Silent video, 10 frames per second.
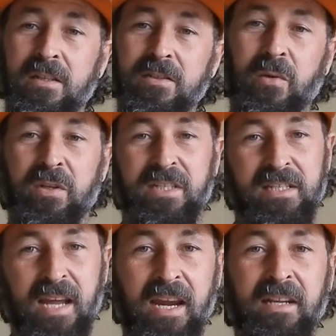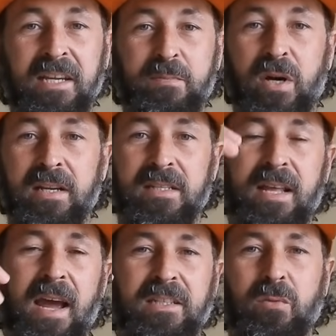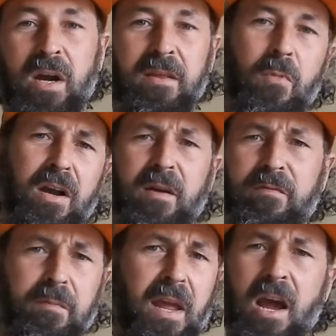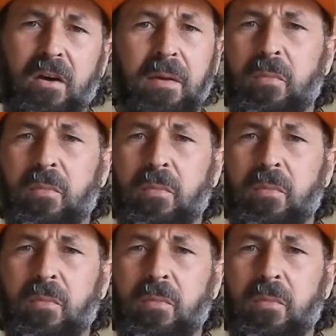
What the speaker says: So what's this taking these breeding stags away that might come from the house,